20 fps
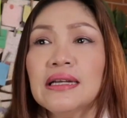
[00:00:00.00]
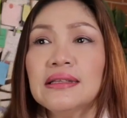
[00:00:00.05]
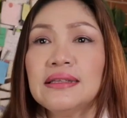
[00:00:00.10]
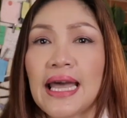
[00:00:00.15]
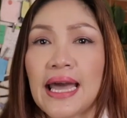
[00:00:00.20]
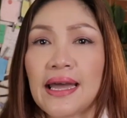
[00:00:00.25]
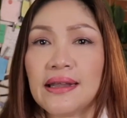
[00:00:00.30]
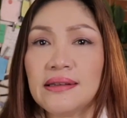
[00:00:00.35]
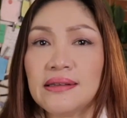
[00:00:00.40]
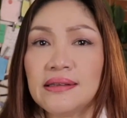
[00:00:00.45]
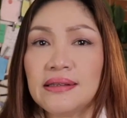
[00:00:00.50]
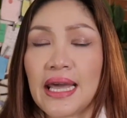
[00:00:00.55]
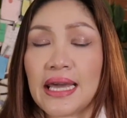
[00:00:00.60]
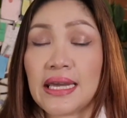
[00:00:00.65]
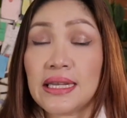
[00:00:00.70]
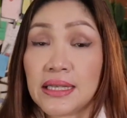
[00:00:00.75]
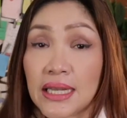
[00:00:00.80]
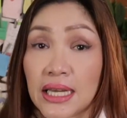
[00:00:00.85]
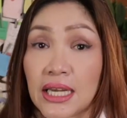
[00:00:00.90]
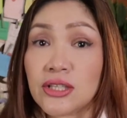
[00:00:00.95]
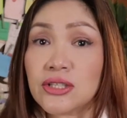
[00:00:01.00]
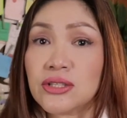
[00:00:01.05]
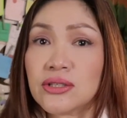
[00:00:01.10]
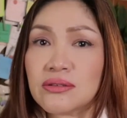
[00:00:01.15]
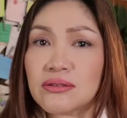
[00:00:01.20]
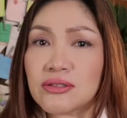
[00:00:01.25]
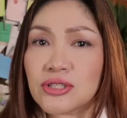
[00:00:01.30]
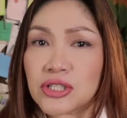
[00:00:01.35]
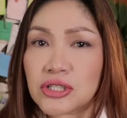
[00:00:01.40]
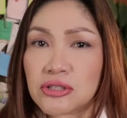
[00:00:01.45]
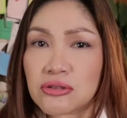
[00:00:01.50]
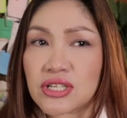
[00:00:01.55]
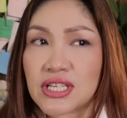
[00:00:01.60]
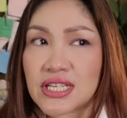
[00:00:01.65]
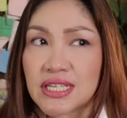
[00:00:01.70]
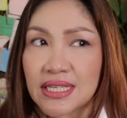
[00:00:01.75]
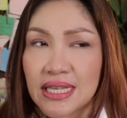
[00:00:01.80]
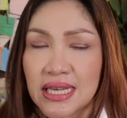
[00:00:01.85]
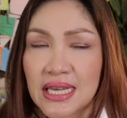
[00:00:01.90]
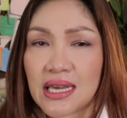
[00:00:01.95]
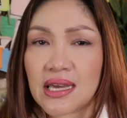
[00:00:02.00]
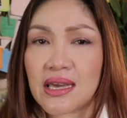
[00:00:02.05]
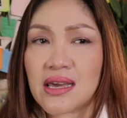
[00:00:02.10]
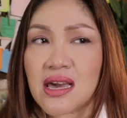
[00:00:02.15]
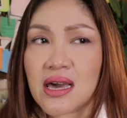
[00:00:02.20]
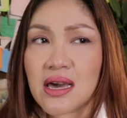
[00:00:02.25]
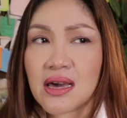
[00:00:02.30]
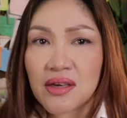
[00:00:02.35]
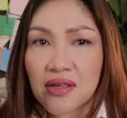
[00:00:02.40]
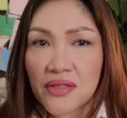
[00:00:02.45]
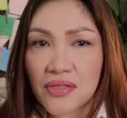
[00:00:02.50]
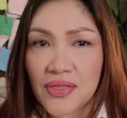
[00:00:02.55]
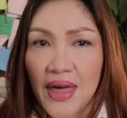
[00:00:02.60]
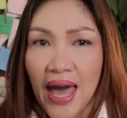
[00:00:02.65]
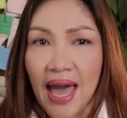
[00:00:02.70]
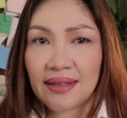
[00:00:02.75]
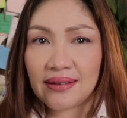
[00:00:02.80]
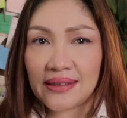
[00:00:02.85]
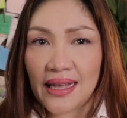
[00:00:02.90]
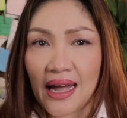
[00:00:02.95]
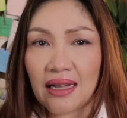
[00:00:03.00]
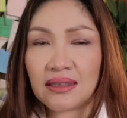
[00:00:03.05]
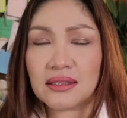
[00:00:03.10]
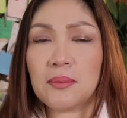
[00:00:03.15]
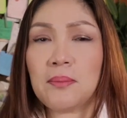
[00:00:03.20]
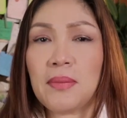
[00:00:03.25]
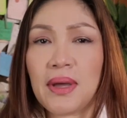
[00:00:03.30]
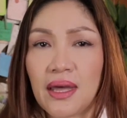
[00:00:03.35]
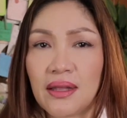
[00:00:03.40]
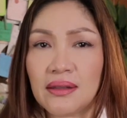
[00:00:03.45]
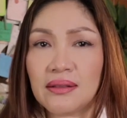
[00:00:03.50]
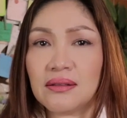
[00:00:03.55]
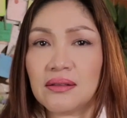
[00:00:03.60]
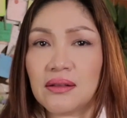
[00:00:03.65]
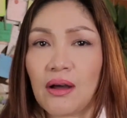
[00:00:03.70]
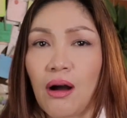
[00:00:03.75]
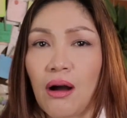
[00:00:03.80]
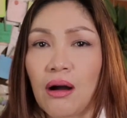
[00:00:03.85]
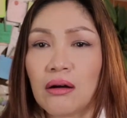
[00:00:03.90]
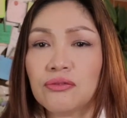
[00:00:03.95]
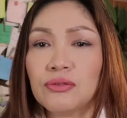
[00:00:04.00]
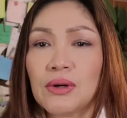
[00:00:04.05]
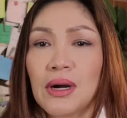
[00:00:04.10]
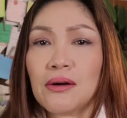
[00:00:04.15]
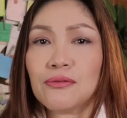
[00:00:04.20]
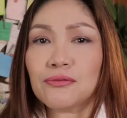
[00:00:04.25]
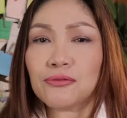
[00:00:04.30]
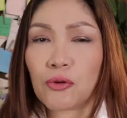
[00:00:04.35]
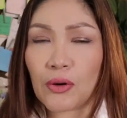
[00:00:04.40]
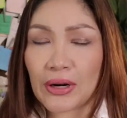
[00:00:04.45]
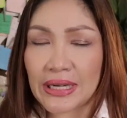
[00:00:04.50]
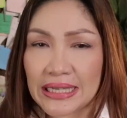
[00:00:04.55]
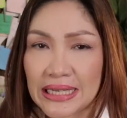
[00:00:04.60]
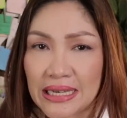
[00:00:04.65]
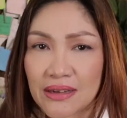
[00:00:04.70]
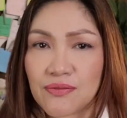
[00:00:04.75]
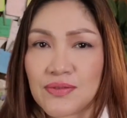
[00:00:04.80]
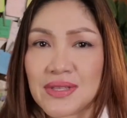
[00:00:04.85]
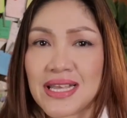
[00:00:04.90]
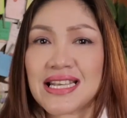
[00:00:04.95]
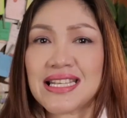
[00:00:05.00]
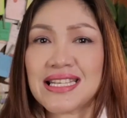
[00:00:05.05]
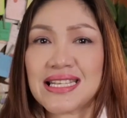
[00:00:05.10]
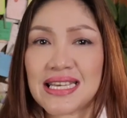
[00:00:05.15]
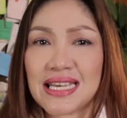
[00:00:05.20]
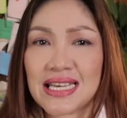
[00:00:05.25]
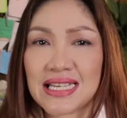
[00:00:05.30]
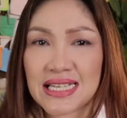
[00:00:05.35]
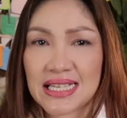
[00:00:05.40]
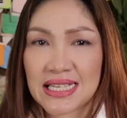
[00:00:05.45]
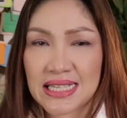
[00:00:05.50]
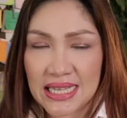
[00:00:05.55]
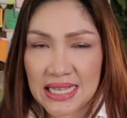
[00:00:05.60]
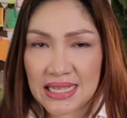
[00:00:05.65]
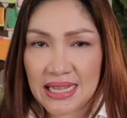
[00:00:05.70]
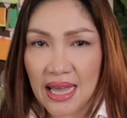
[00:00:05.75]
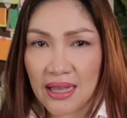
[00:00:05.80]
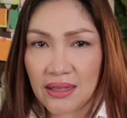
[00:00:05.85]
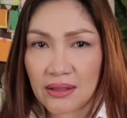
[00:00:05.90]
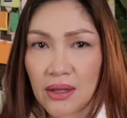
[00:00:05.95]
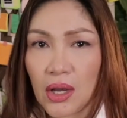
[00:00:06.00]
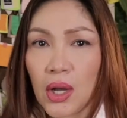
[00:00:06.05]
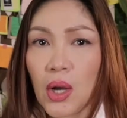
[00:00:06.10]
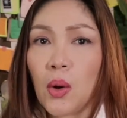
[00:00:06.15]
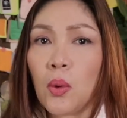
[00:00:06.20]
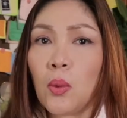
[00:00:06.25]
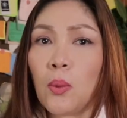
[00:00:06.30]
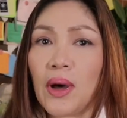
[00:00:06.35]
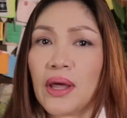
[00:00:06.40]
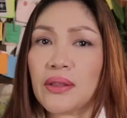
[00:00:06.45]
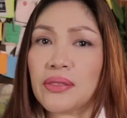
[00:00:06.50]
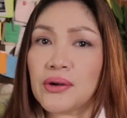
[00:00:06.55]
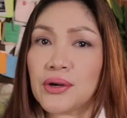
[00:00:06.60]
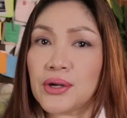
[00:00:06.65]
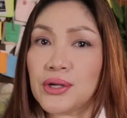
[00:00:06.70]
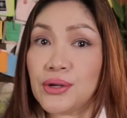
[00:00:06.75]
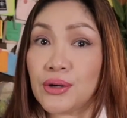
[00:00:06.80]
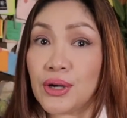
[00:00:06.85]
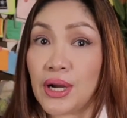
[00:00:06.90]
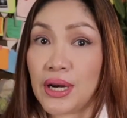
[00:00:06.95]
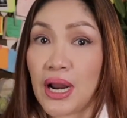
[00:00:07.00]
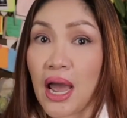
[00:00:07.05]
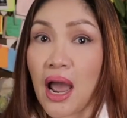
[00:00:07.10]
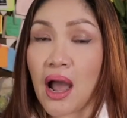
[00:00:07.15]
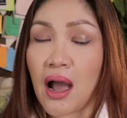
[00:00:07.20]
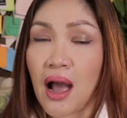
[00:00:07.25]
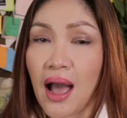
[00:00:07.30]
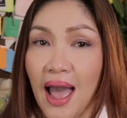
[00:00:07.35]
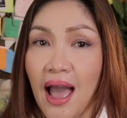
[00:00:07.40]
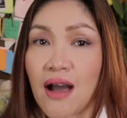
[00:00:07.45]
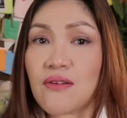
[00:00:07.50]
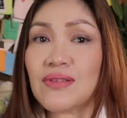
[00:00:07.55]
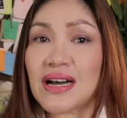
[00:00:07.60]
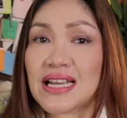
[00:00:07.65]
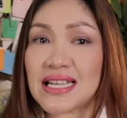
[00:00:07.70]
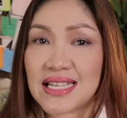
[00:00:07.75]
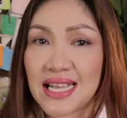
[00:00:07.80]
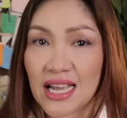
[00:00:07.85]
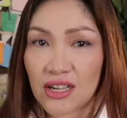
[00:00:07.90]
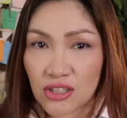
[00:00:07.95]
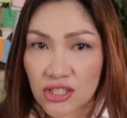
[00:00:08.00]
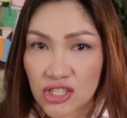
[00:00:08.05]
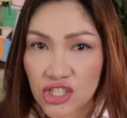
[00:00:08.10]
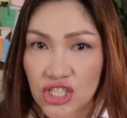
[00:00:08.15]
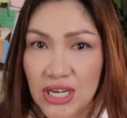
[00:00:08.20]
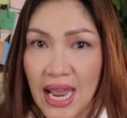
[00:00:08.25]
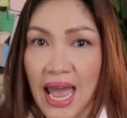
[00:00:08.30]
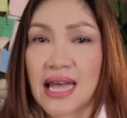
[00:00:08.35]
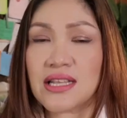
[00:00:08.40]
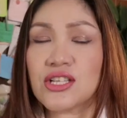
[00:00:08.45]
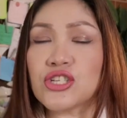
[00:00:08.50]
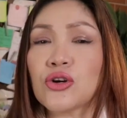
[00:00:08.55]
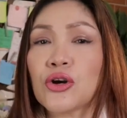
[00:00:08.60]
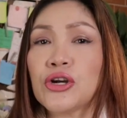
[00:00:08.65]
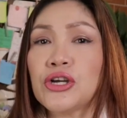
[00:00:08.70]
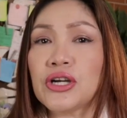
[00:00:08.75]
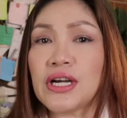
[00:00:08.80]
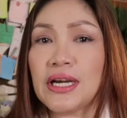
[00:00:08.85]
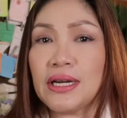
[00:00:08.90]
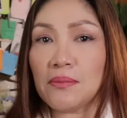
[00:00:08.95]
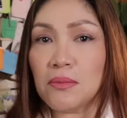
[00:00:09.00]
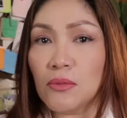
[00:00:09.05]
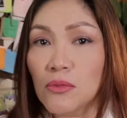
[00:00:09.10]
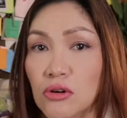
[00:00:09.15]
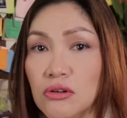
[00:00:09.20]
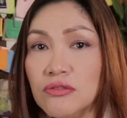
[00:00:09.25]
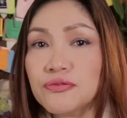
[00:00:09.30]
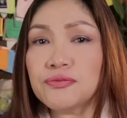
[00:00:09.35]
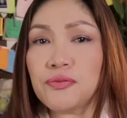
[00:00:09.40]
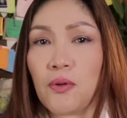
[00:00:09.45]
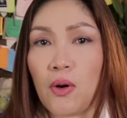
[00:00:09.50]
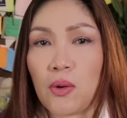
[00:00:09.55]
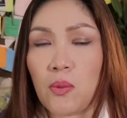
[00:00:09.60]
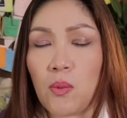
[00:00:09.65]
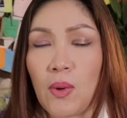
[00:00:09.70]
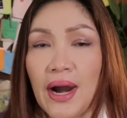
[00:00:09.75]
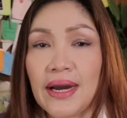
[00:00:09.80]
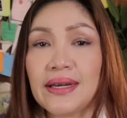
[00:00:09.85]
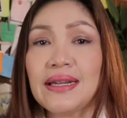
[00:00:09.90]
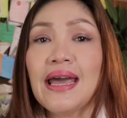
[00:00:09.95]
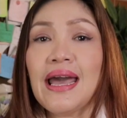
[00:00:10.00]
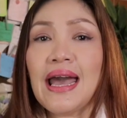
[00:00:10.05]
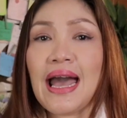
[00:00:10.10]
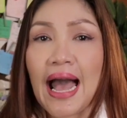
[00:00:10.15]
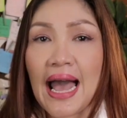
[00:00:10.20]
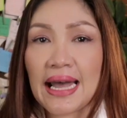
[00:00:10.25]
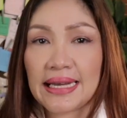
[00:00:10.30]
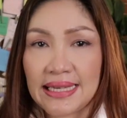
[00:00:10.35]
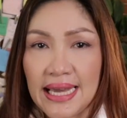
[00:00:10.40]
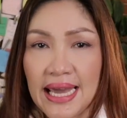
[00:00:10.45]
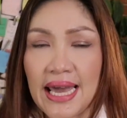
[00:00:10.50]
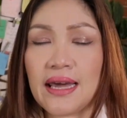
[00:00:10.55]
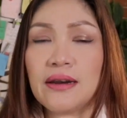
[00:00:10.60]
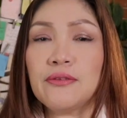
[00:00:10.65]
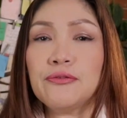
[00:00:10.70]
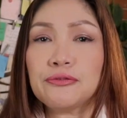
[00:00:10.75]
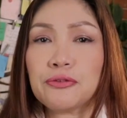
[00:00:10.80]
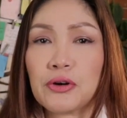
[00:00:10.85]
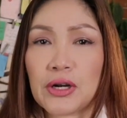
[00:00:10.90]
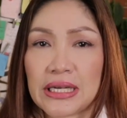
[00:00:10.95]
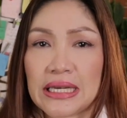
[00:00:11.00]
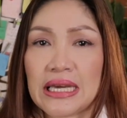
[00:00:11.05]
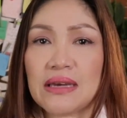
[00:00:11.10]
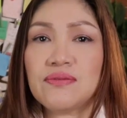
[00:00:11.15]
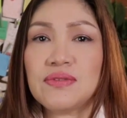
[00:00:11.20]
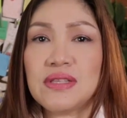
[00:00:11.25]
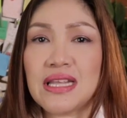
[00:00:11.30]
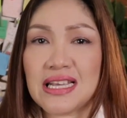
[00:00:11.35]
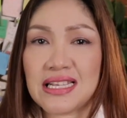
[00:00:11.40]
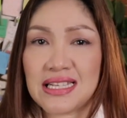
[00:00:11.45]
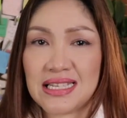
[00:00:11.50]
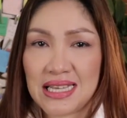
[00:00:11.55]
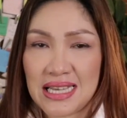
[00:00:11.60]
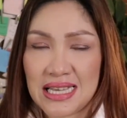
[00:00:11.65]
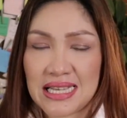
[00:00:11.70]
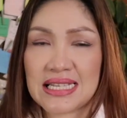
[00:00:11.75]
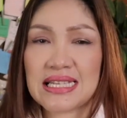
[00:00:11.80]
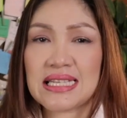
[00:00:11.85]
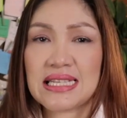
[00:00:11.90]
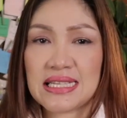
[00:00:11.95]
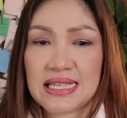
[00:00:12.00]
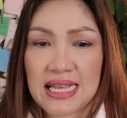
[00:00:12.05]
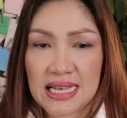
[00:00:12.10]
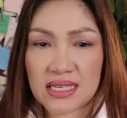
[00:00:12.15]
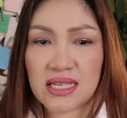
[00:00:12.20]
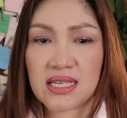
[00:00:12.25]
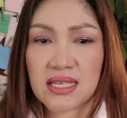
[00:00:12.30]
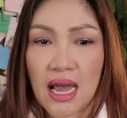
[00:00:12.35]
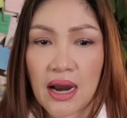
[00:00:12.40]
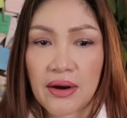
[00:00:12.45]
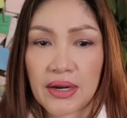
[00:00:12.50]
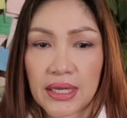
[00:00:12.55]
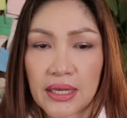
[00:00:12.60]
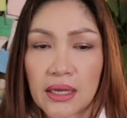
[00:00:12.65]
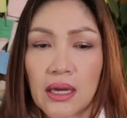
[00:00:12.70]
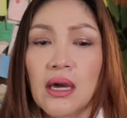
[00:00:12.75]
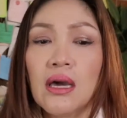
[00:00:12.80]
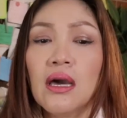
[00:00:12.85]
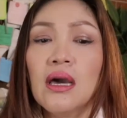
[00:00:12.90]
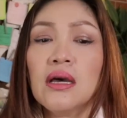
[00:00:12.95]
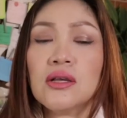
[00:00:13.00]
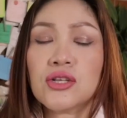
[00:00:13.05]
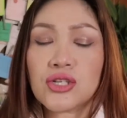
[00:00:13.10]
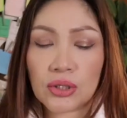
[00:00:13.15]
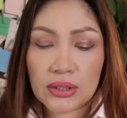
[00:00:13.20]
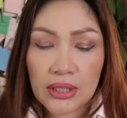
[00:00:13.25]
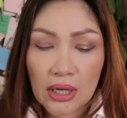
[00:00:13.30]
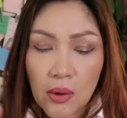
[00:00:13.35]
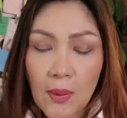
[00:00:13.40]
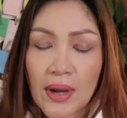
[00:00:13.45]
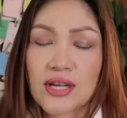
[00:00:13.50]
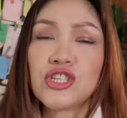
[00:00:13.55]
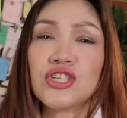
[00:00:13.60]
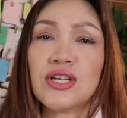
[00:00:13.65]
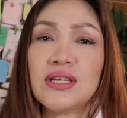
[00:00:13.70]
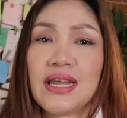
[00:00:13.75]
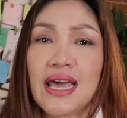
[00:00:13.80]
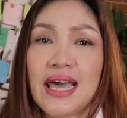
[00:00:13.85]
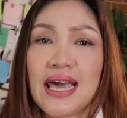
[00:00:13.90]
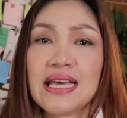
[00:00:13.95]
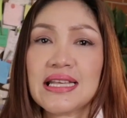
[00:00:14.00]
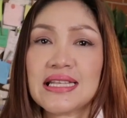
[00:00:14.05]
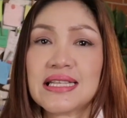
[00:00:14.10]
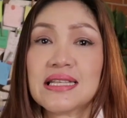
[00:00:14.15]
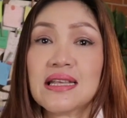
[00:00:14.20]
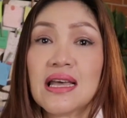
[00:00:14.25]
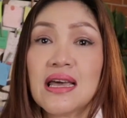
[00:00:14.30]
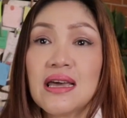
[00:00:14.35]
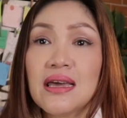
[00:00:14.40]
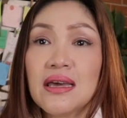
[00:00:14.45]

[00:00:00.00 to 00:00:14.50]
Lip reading: then they need to see that element of forgiveness is needed. Whether you're going to have a second chance or you're going to move forward, again, forgiveness is necessary. So the question is,